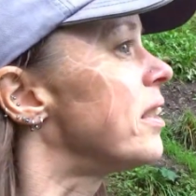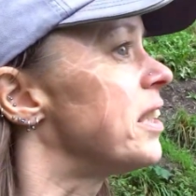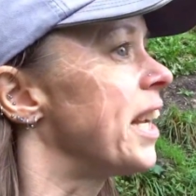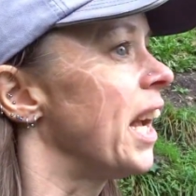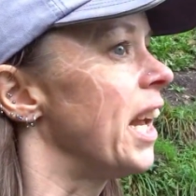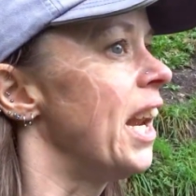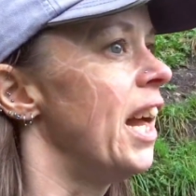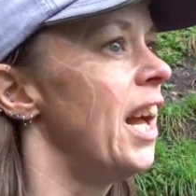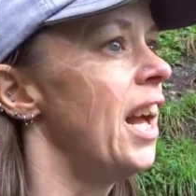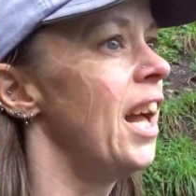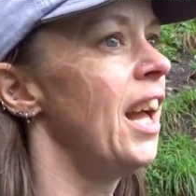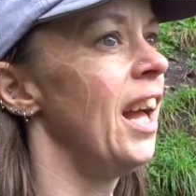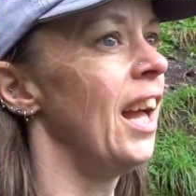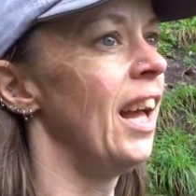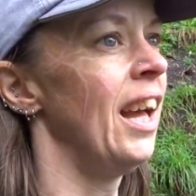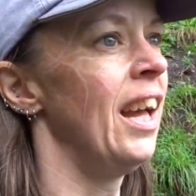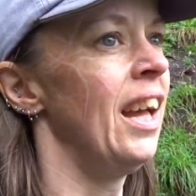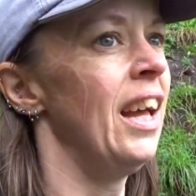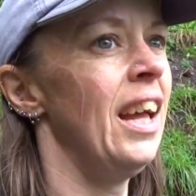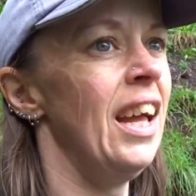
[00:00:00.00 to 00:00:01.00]
get
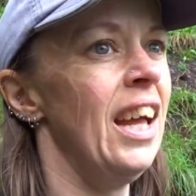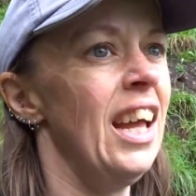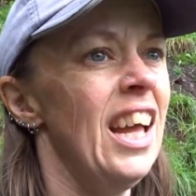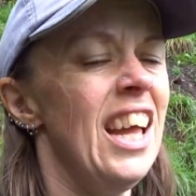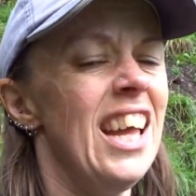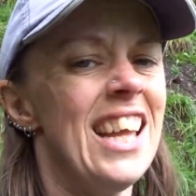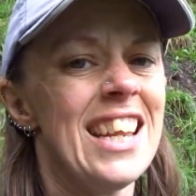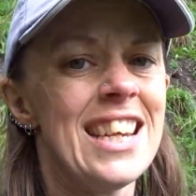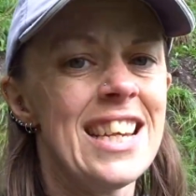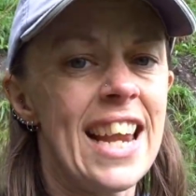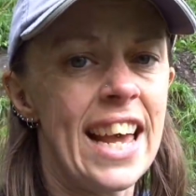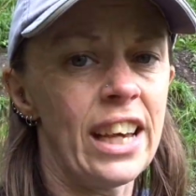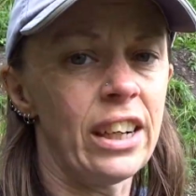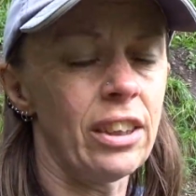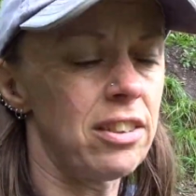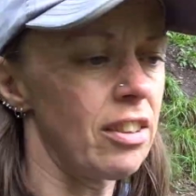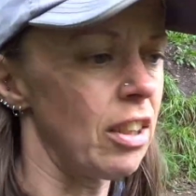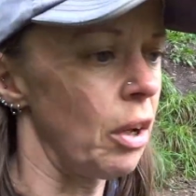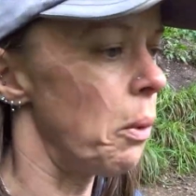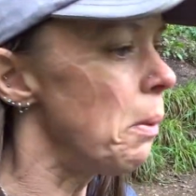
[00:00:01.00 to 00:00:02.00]
nailed,
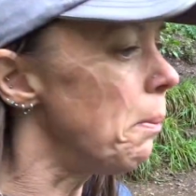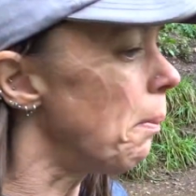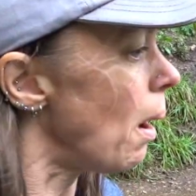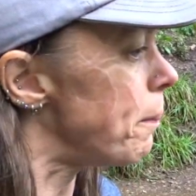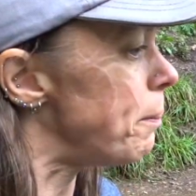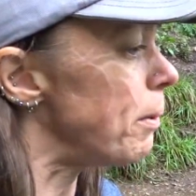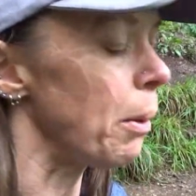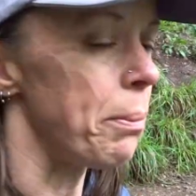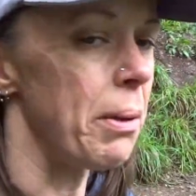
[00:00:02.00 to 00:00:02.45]
so we might be up